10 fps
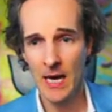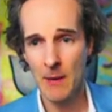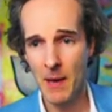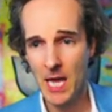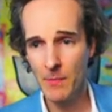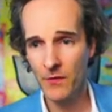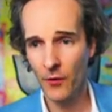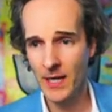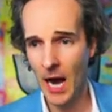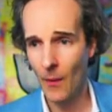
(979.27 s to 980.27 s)
Maybe
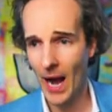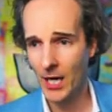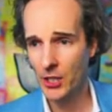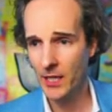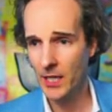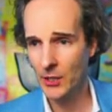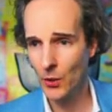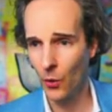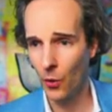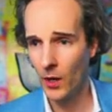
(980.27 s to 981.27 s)
for now, actually
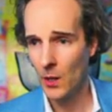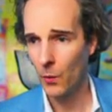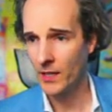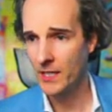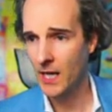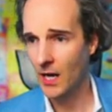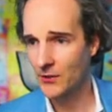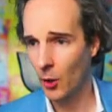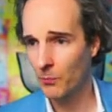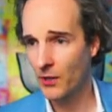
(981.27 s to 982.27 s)
ignore what it
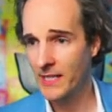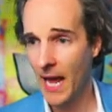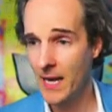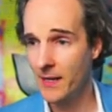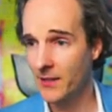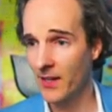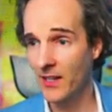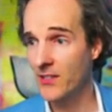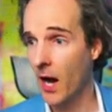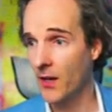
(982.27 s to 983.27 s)
does or pretend
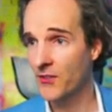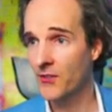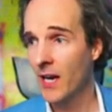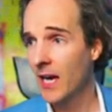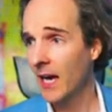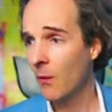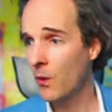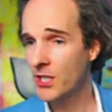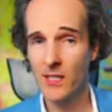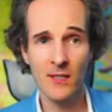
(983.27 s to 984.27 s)
it does,"
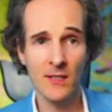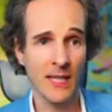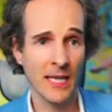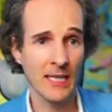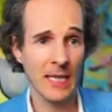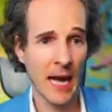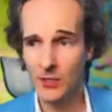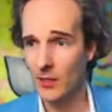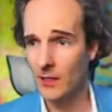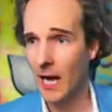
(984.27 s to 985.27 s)
which isn't exactly the
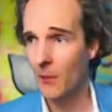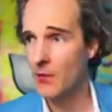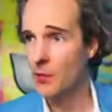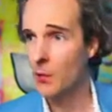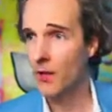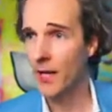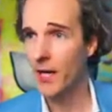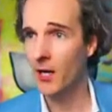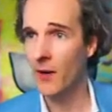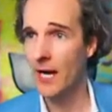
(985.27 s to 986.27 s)
sort of language you want to
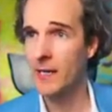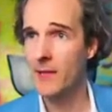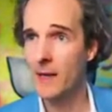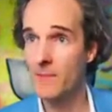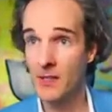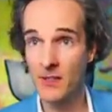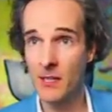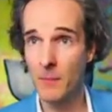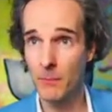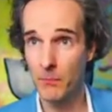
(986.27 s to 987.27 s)
hear, right? And then this is
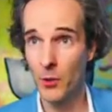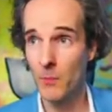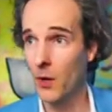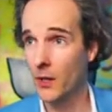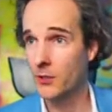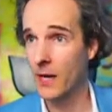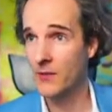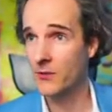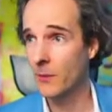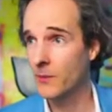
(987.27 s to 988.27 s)
a Bloomberg
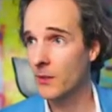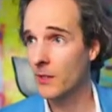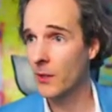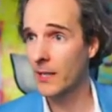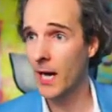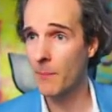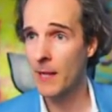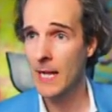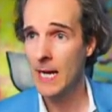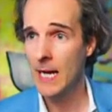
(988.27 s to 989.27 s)
transcript. You can look it
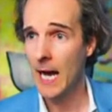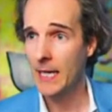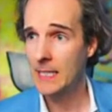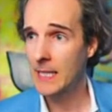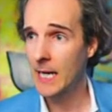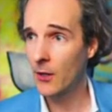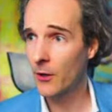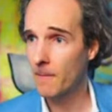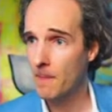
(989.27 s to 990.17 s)
up. And he said, look,